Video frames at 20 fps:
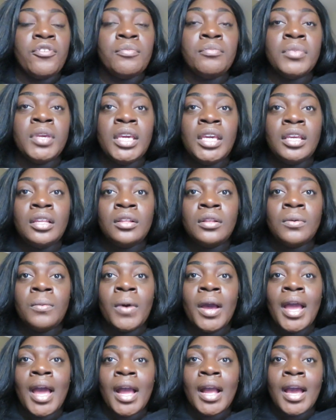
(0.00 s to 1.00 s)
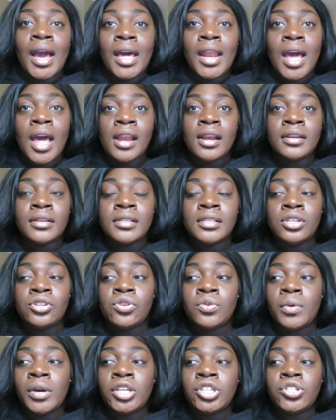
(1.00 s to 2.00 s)
For me, the way I got out of the
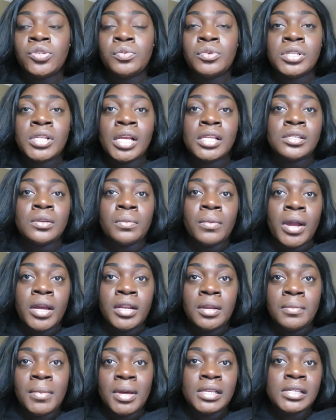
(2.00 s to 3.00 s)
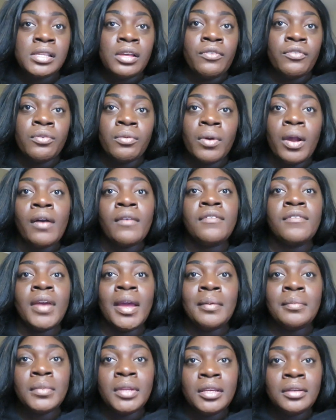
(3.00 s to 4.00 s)
situation was I surrounded myself around
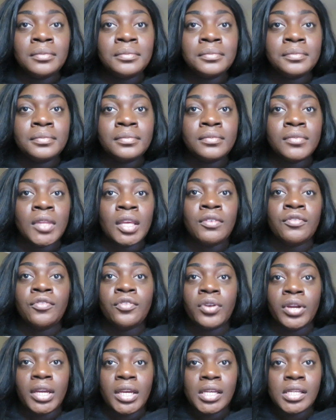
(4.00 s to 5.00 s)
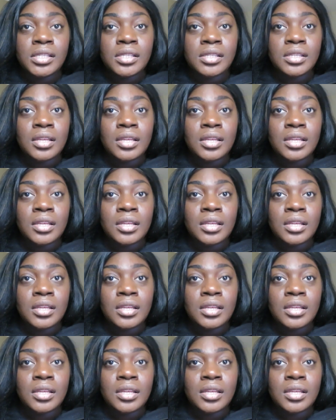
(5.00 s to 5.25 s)
family and friends.